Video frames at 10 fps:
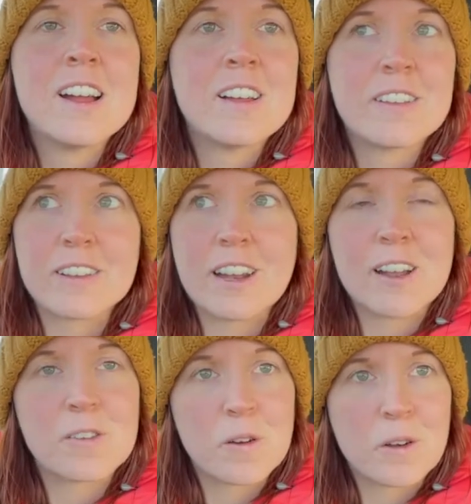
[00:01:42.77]
So
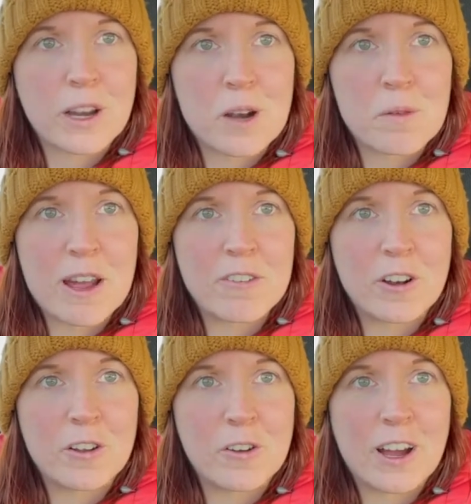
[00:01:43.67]
that's what we're going to be having
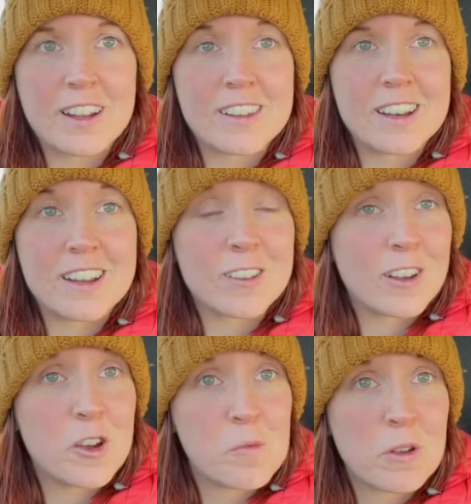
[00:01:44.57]
a look at today. So
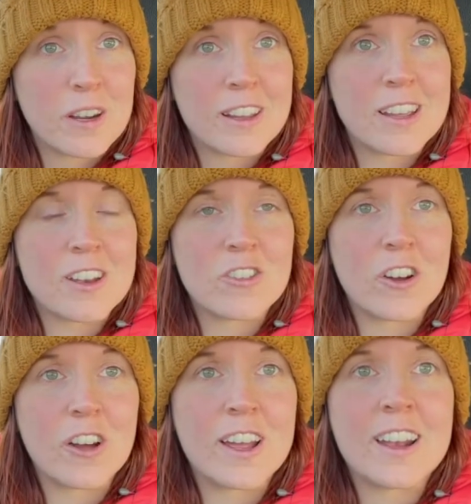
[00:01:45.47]
I hope you really
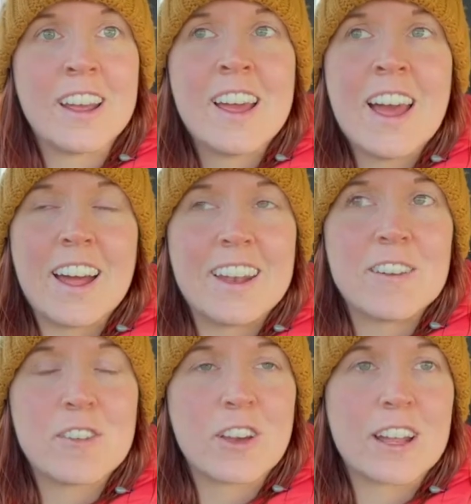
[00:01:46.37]
enjoy it. And
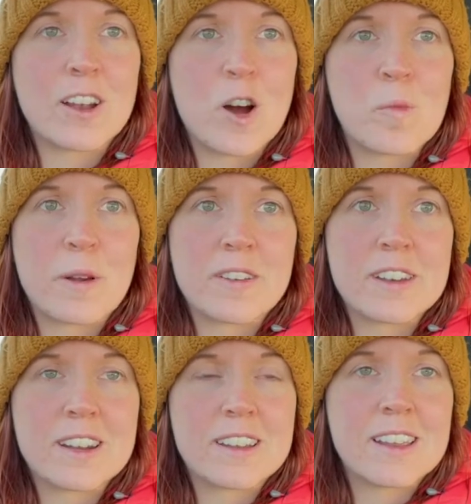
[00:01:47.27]
if you get the
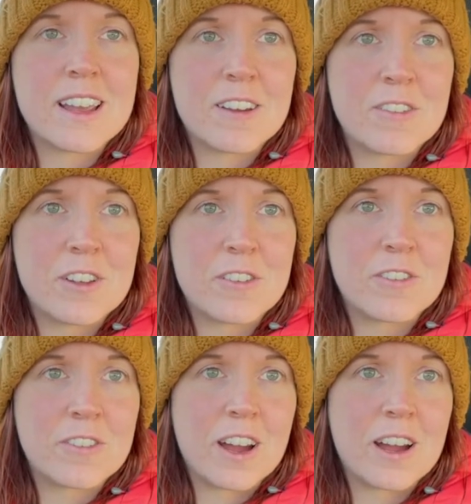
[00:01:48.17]
opportunity, if
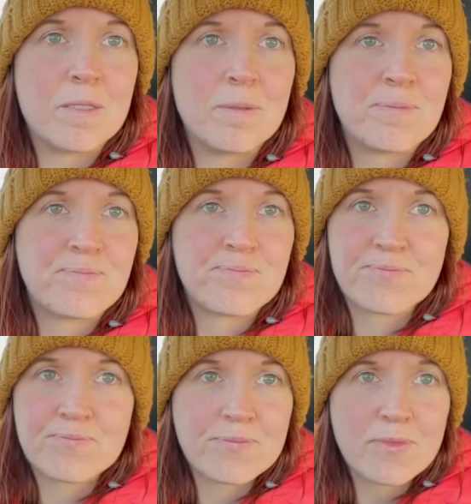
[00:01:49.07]
you've um,
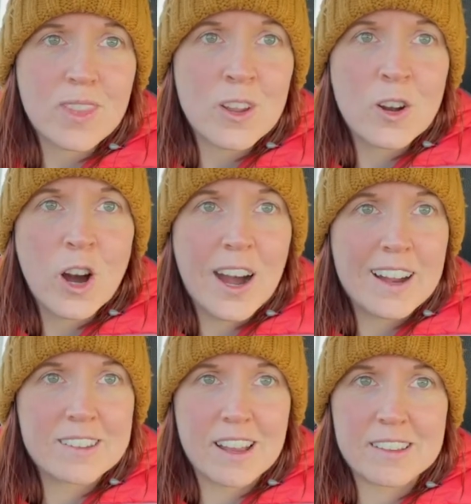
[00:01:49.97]
got
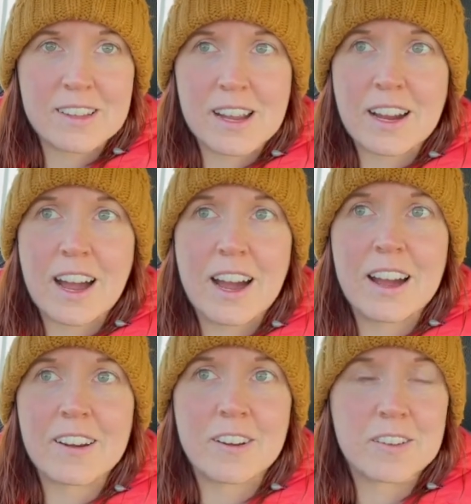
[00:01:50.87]
access to a
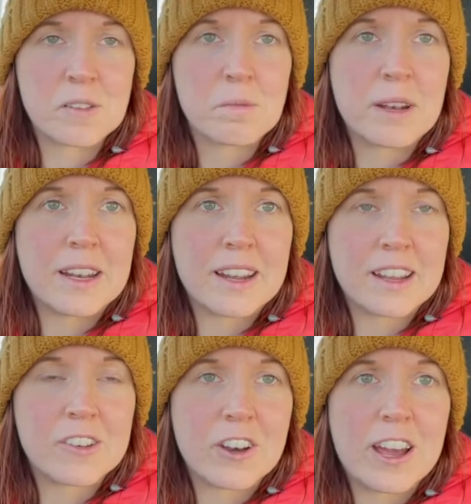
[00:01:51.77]
car or somebody that
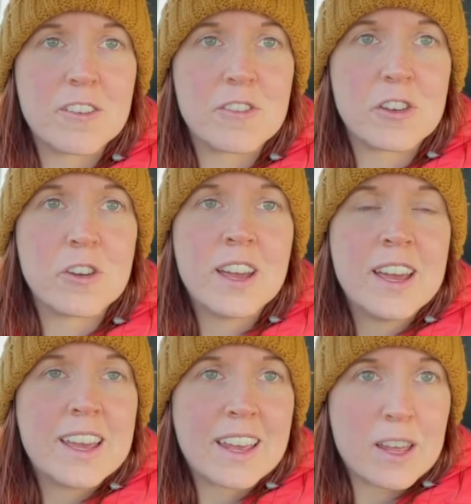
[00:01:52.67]
can drive you.
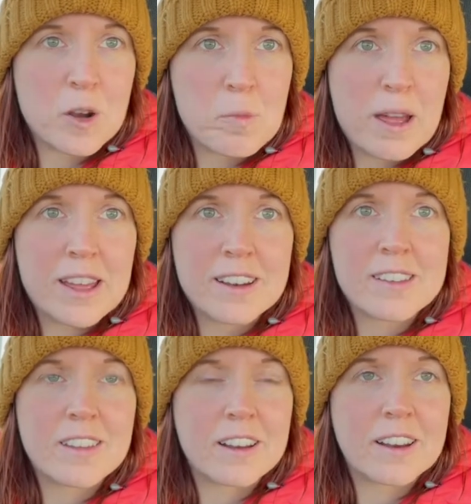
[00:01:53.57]
Get your
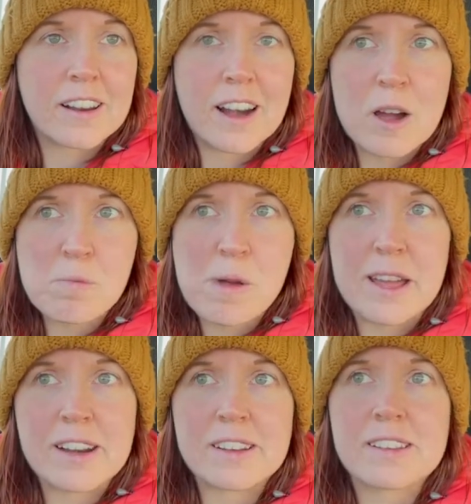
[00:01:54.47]
parents or your
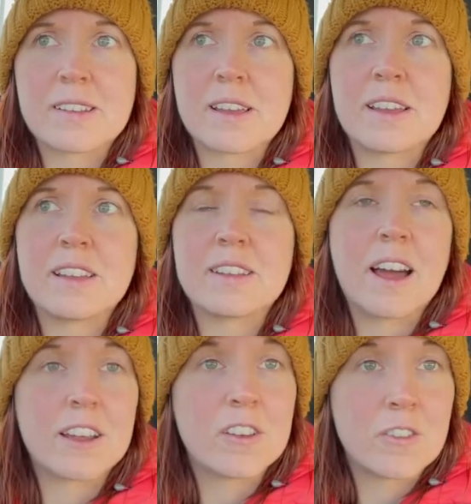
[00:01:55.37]
grandparents to
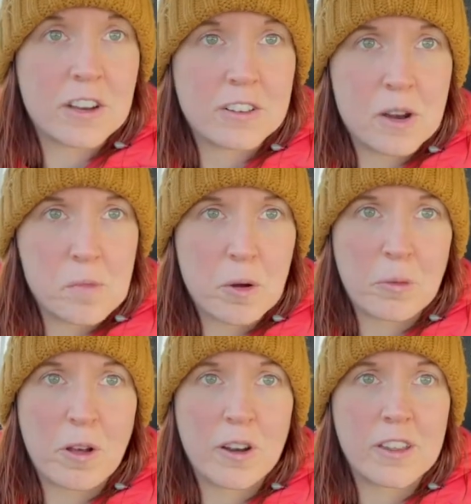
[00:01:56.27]
take you for a trip up
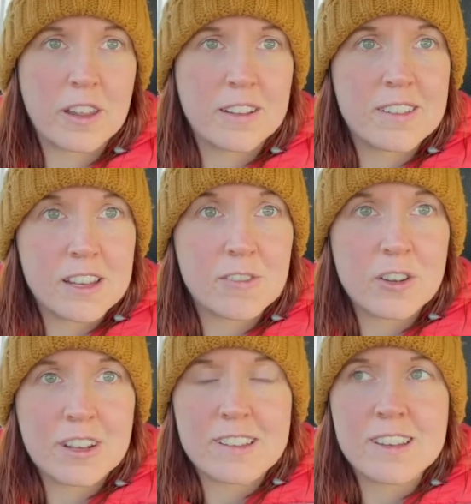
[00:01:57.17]
north and see if you
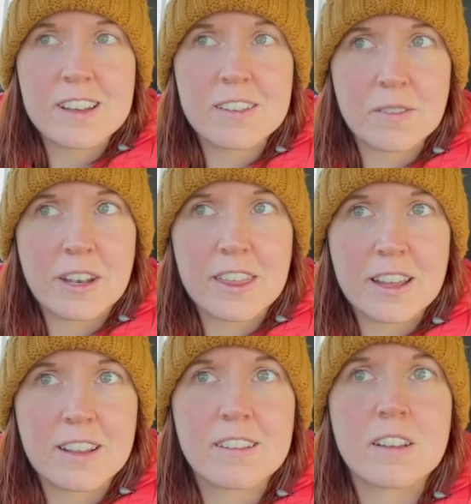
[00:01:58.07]
can see some of the
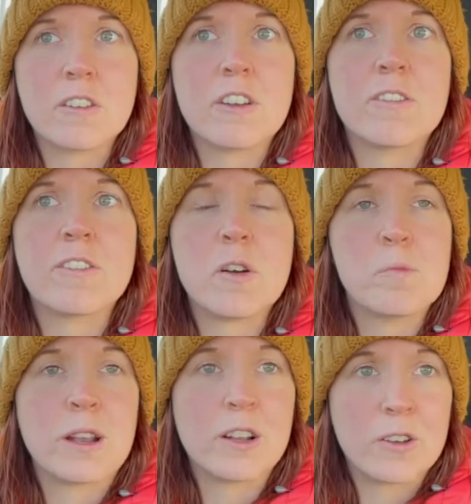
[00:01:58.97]
things that we've
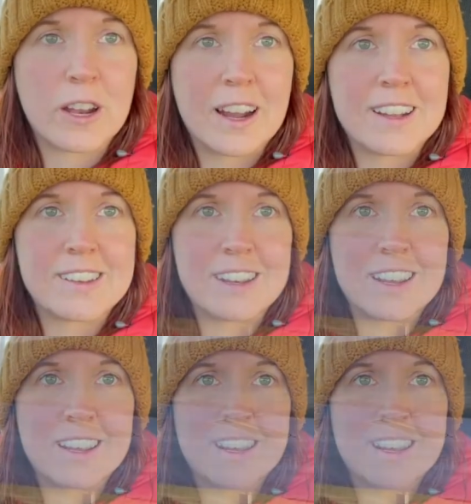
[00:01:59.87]
been looking at today.